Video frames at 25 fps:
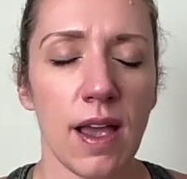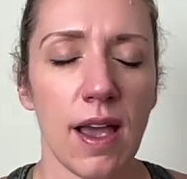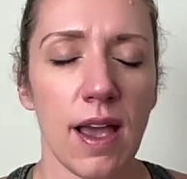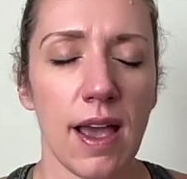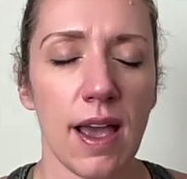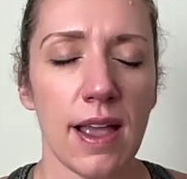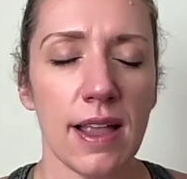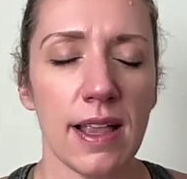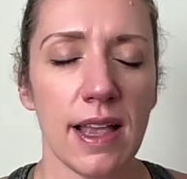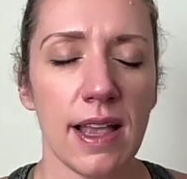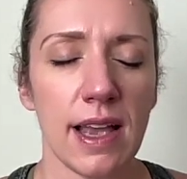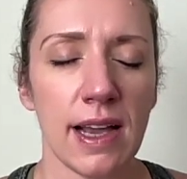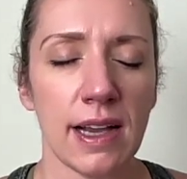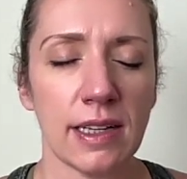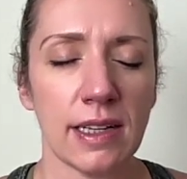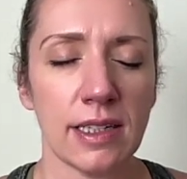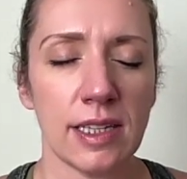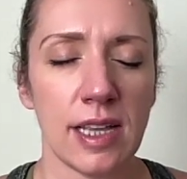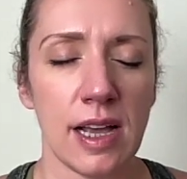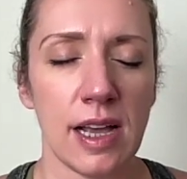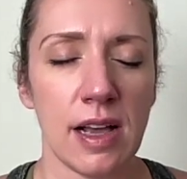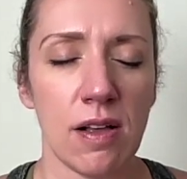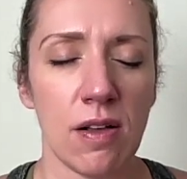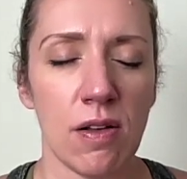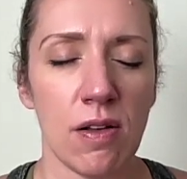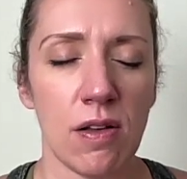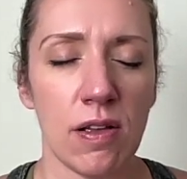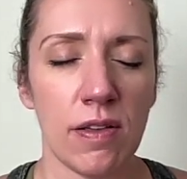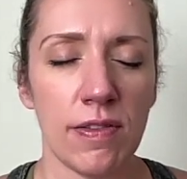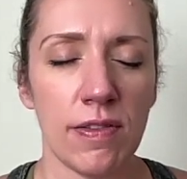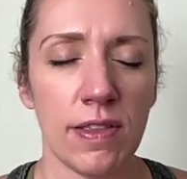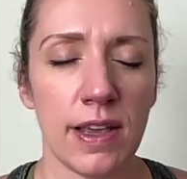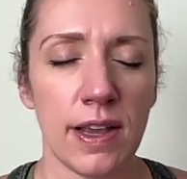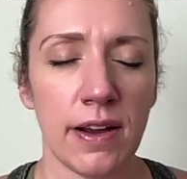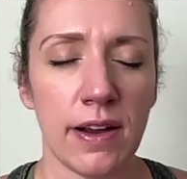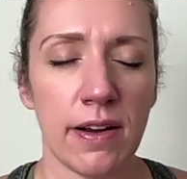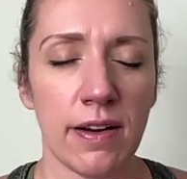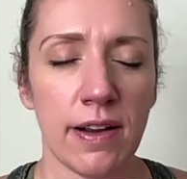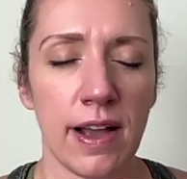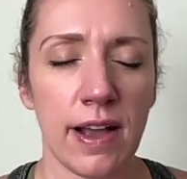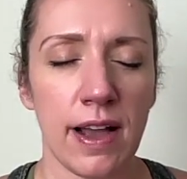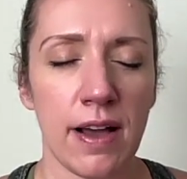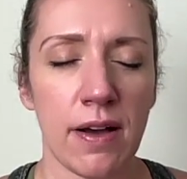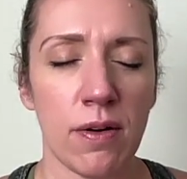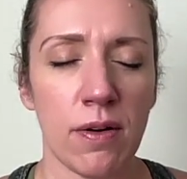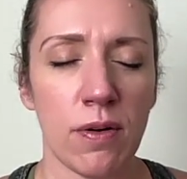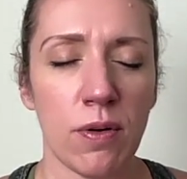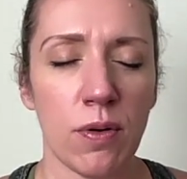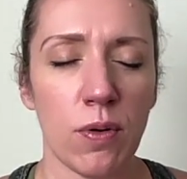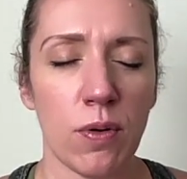And exhale all the air
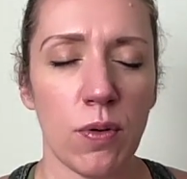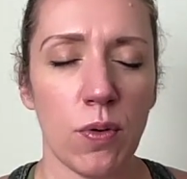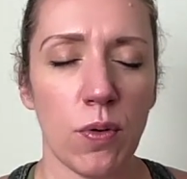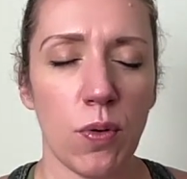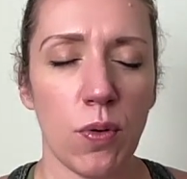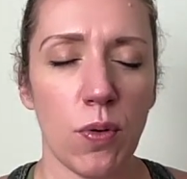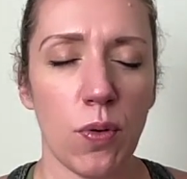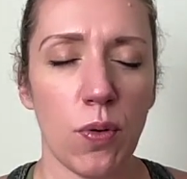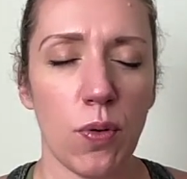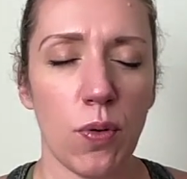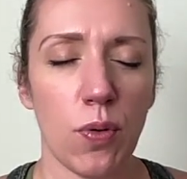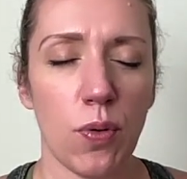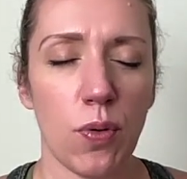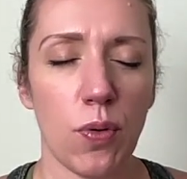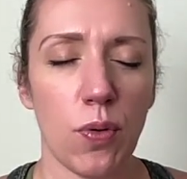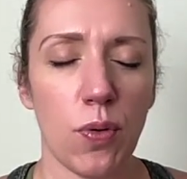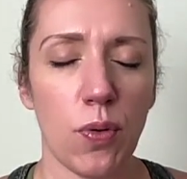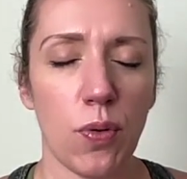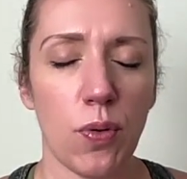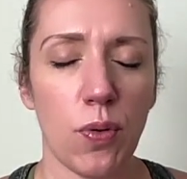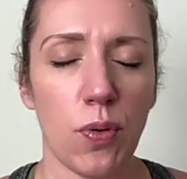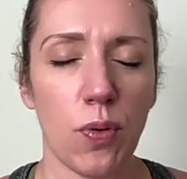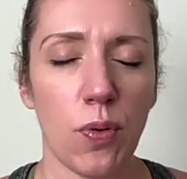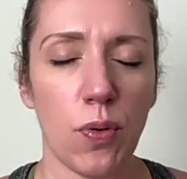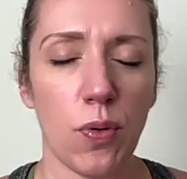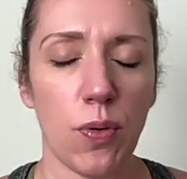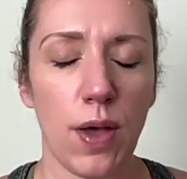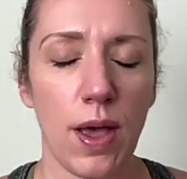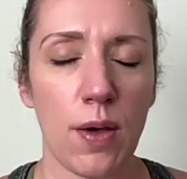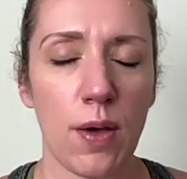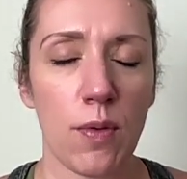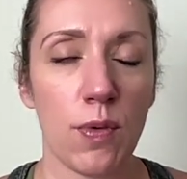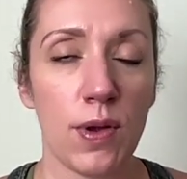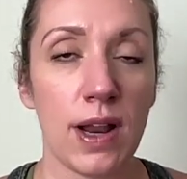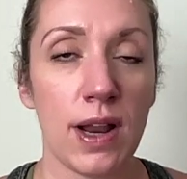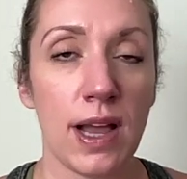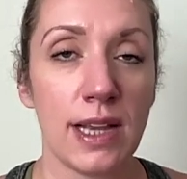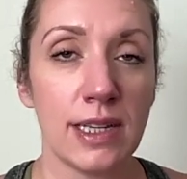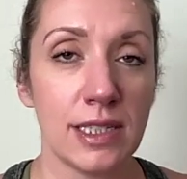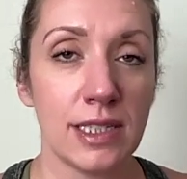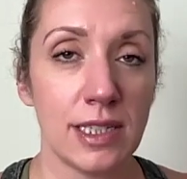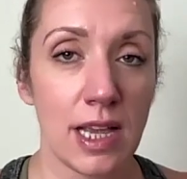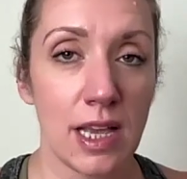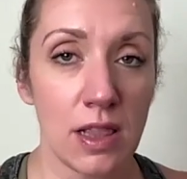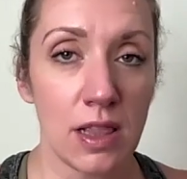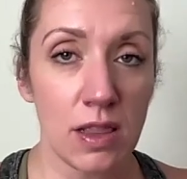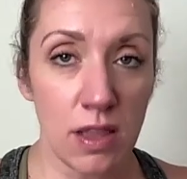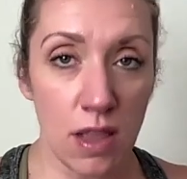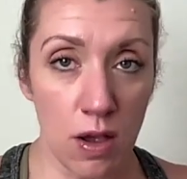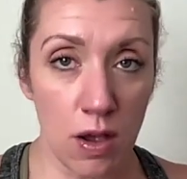out. And when I
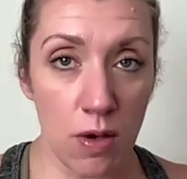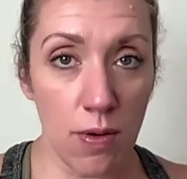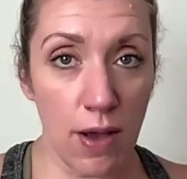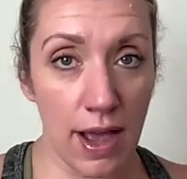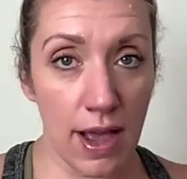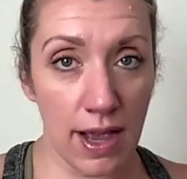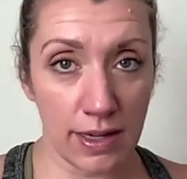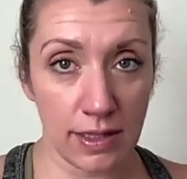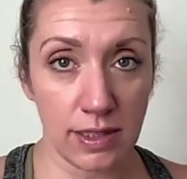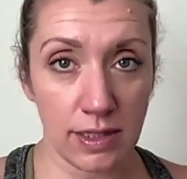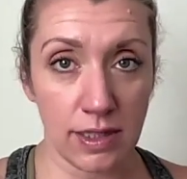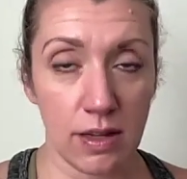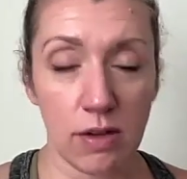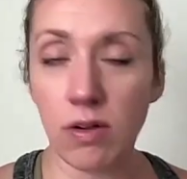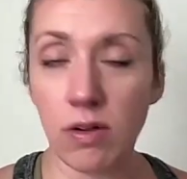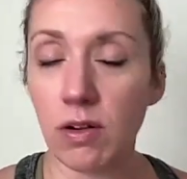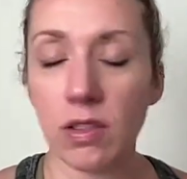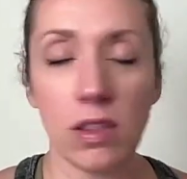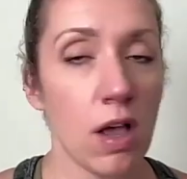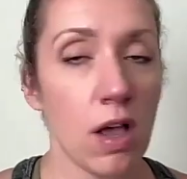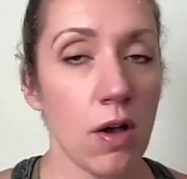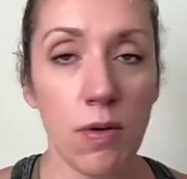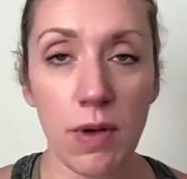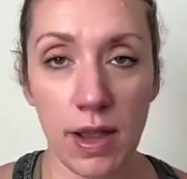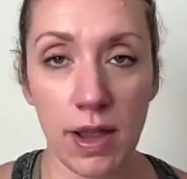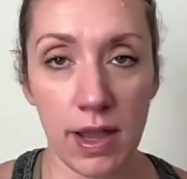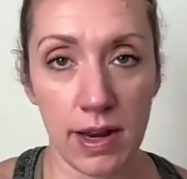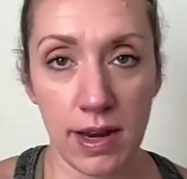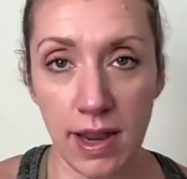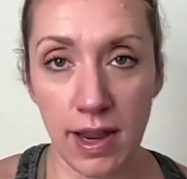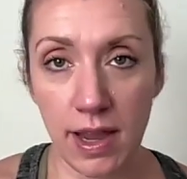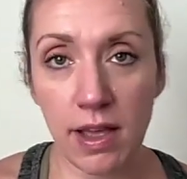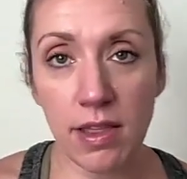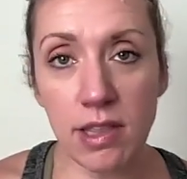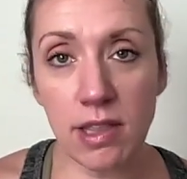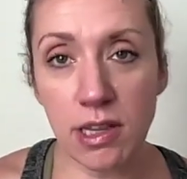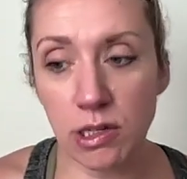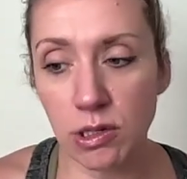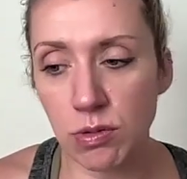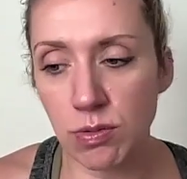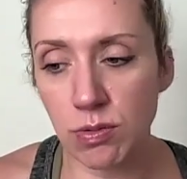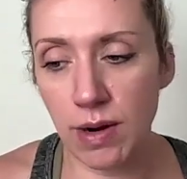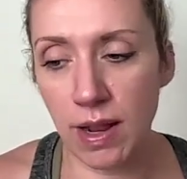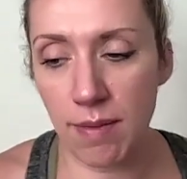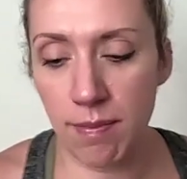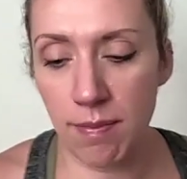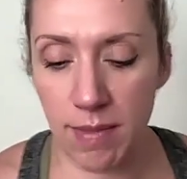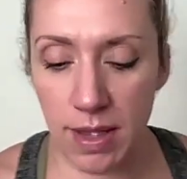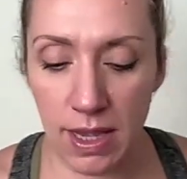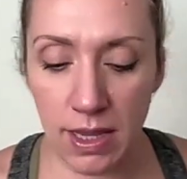say low low inhale, this is what
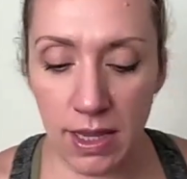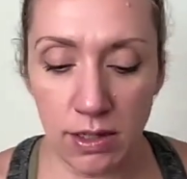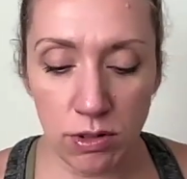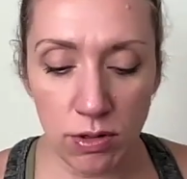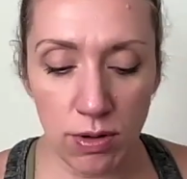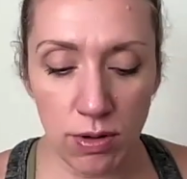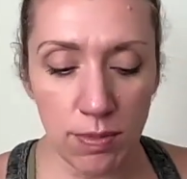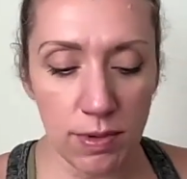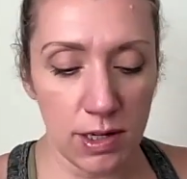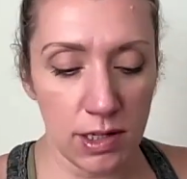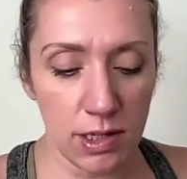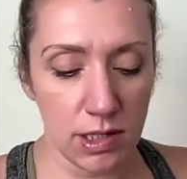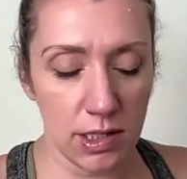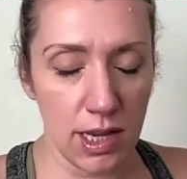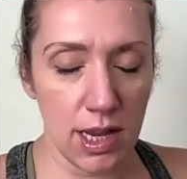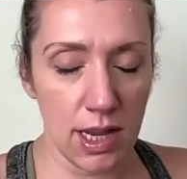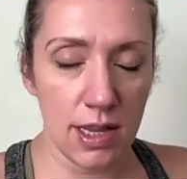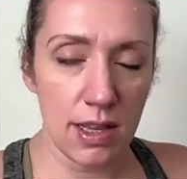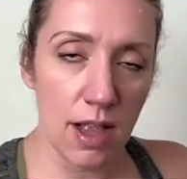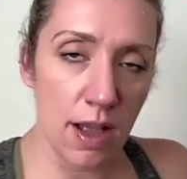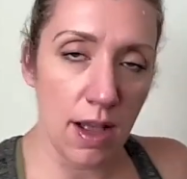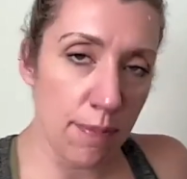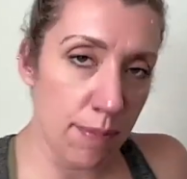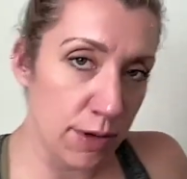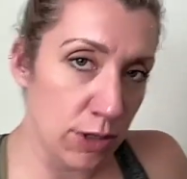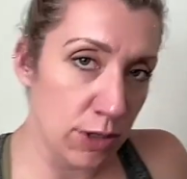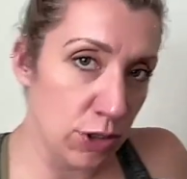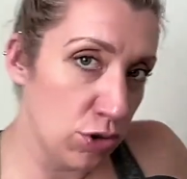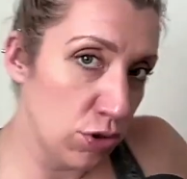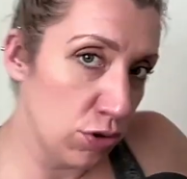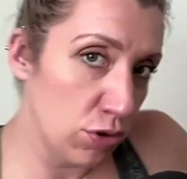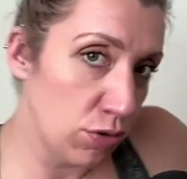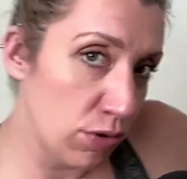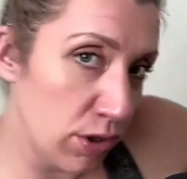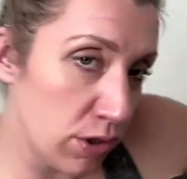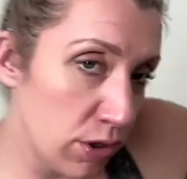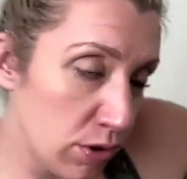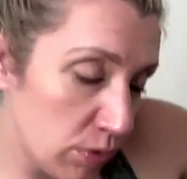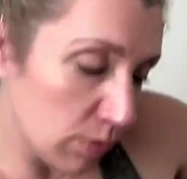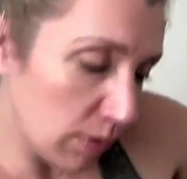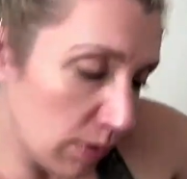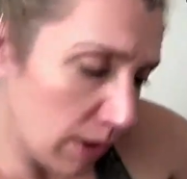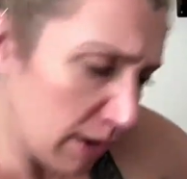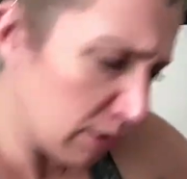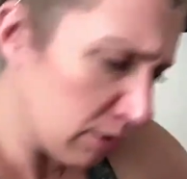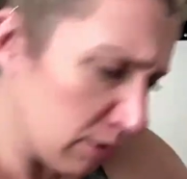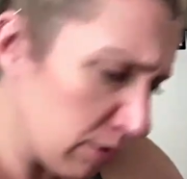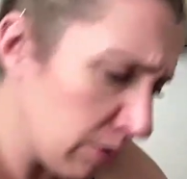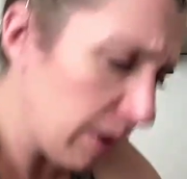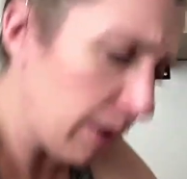I mean. So I'm going to stand up and show you. I
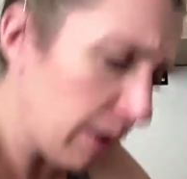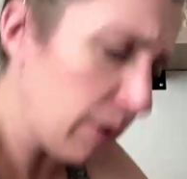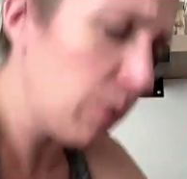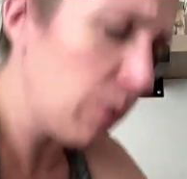don't know how